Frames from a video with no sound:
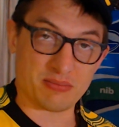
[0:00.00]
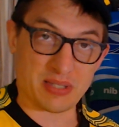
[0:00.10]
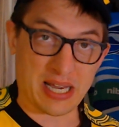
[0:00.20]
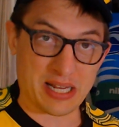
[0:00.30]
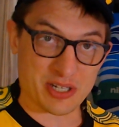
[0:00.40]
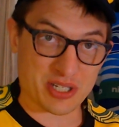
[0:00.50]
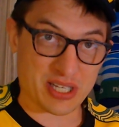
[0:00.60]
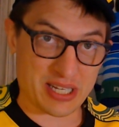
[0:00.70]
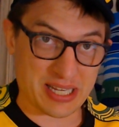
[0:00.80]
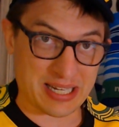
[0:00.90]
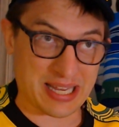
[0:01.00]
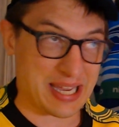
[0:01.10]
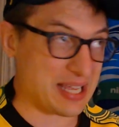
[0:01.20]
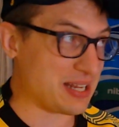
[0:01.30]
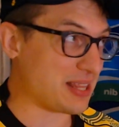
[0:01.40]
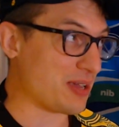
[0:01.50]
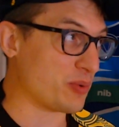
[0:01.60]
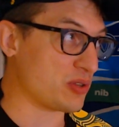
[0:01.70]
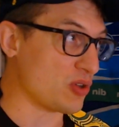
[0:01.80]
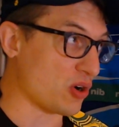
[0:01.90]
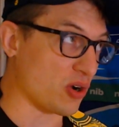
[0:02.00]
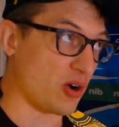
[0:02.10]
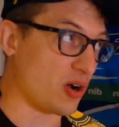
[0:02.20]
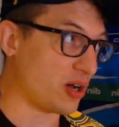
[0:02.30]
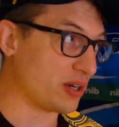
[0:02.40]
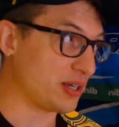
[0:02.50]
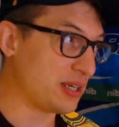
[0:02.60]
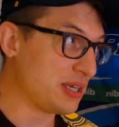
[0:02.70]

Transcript: Argentinian end. They would knock on.